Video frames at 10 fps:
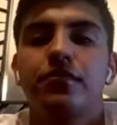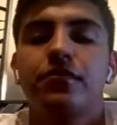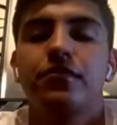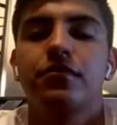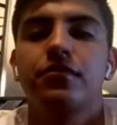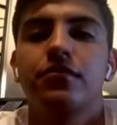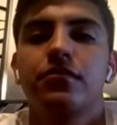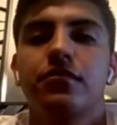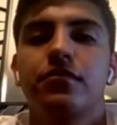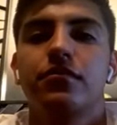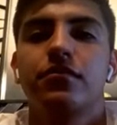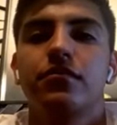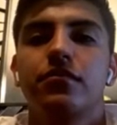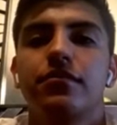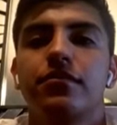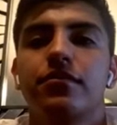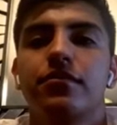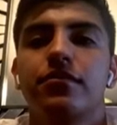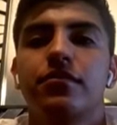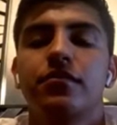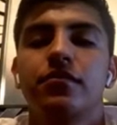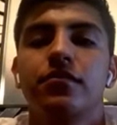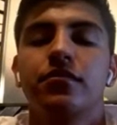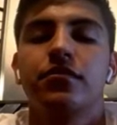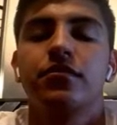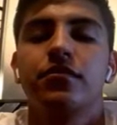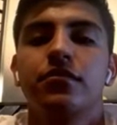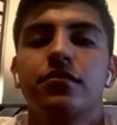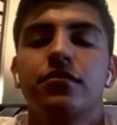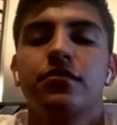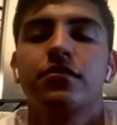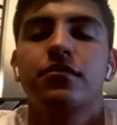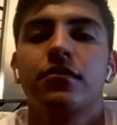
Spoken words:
The person shown says nothing.